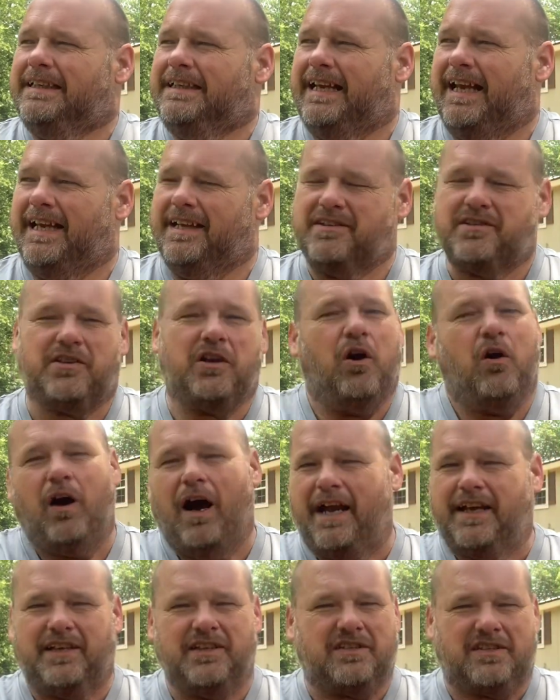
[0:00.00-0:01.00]
And so
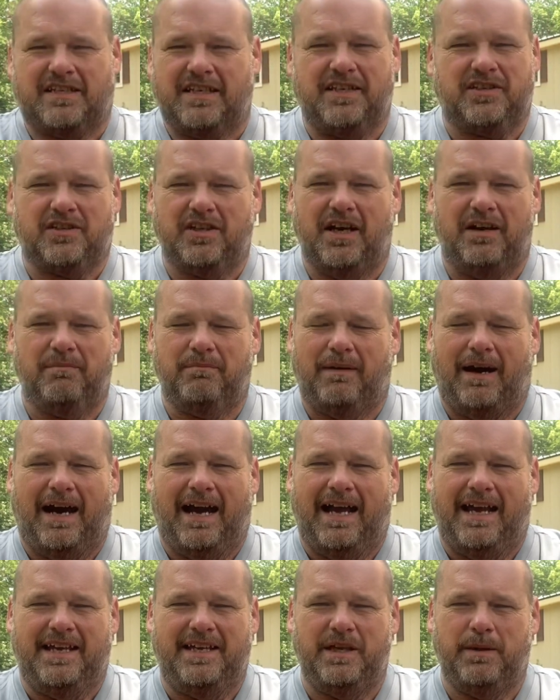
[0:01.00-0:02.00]
I could cinch up
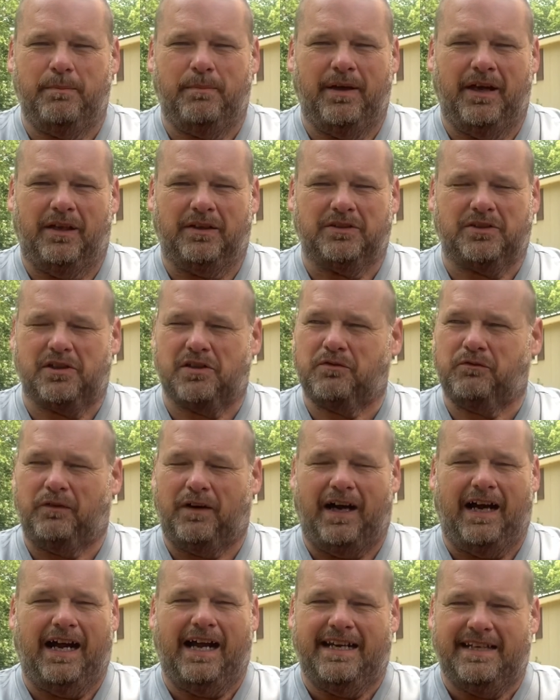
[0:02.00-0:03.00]
my hip belt just
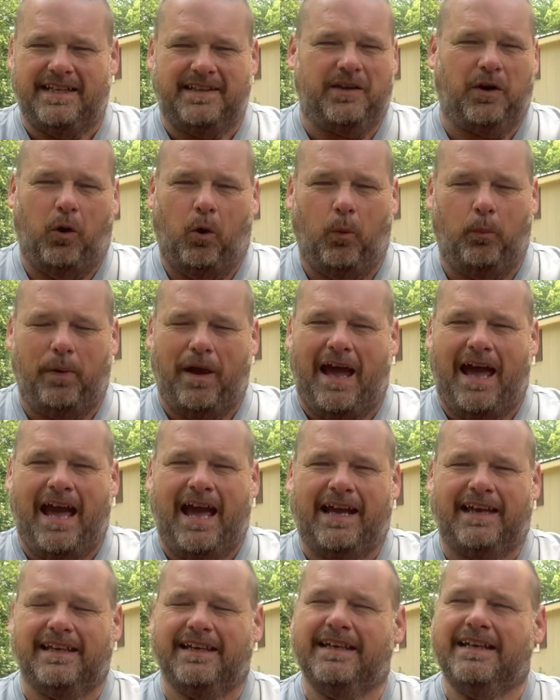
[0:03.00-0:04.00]
fine and the whole
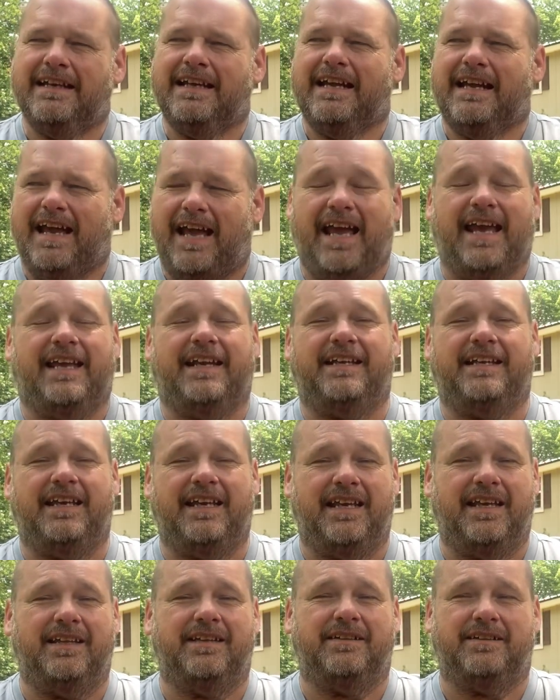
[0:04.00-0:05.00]
pack and
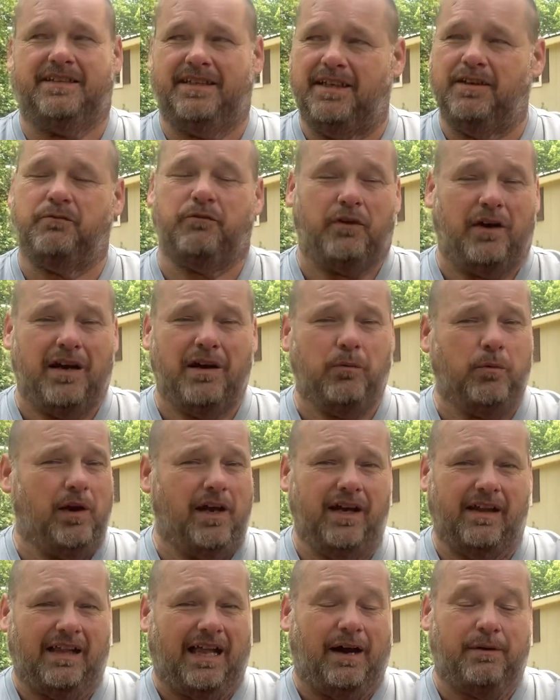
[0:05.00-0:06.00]
it did very
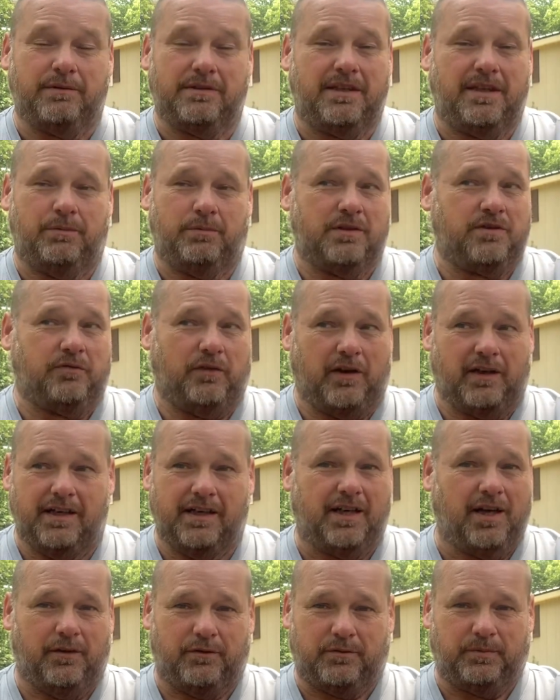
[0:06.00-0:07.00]
well. I was, it was very
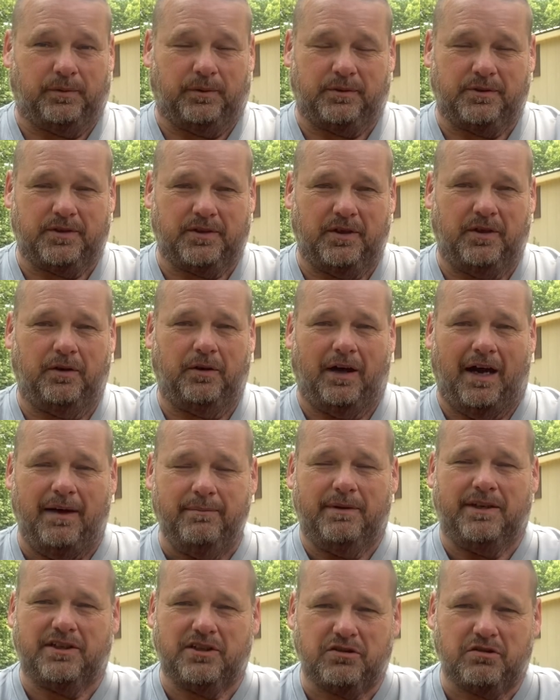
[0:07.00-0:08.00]
comfortable. So
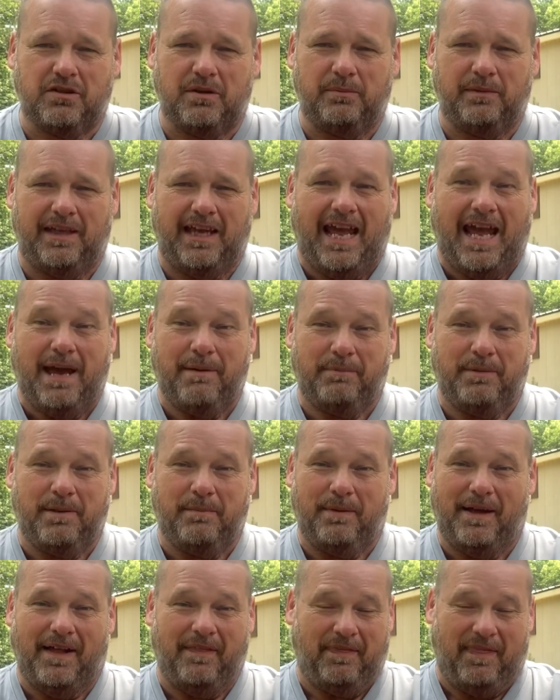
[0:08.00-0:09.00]
I'm extremely happy
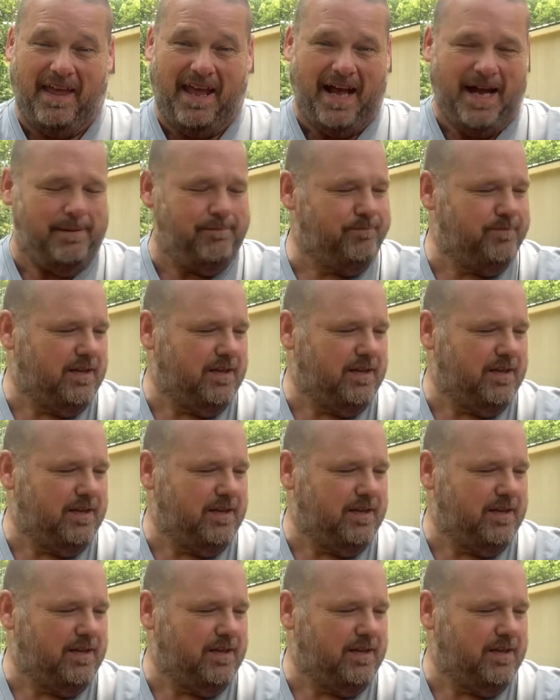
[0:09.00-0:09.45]
about that.